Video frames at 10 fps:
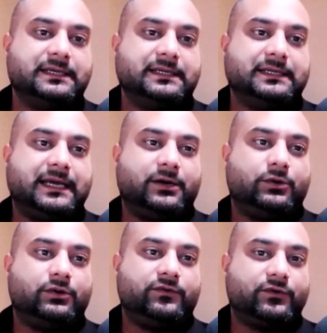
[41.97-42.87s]

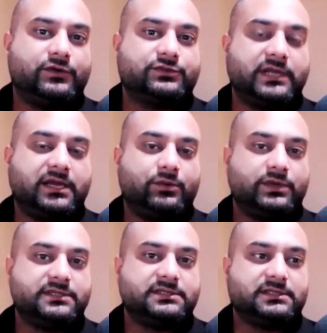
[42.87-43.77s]
Now, of course, when I
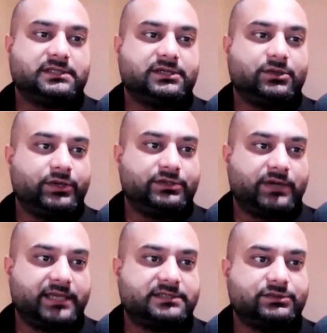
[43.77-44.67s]
was going to
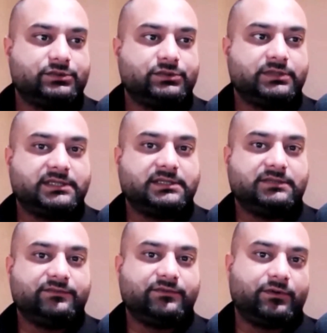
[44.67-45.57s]
high school,
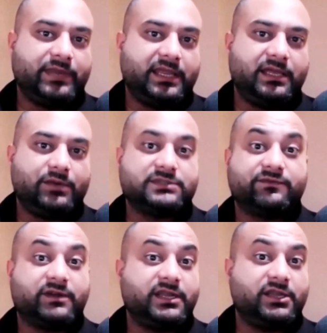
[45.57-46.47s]
for me, it was a
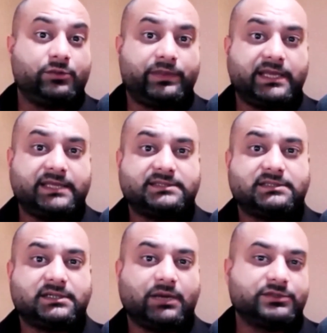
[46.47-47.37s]
very new
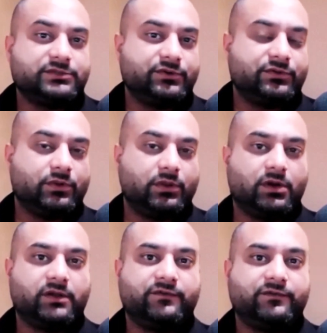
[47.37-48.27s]
place. I was going through a
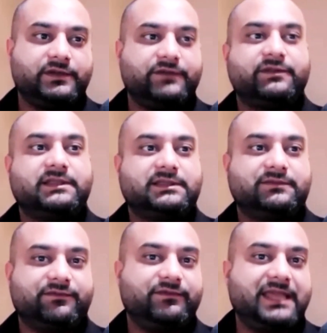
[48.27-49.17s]
lot of different
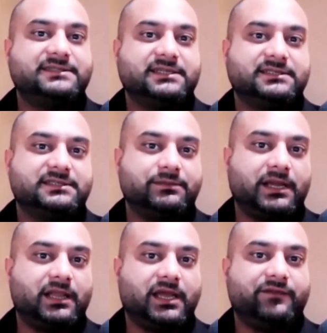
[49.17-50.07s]
phases in
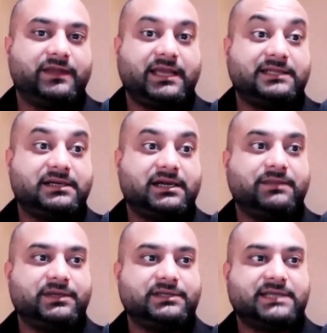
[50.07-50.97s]
my life at that
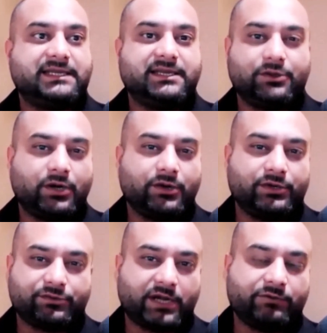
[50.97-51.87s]
time because I didn't know how to
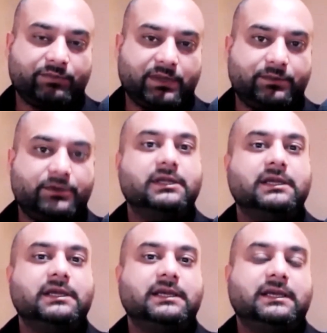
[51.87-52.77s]
interact with people.
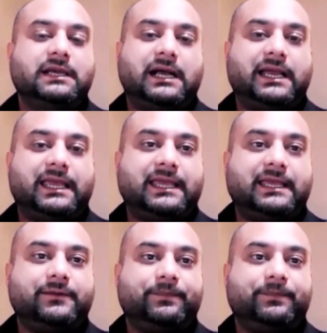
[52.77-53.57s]
I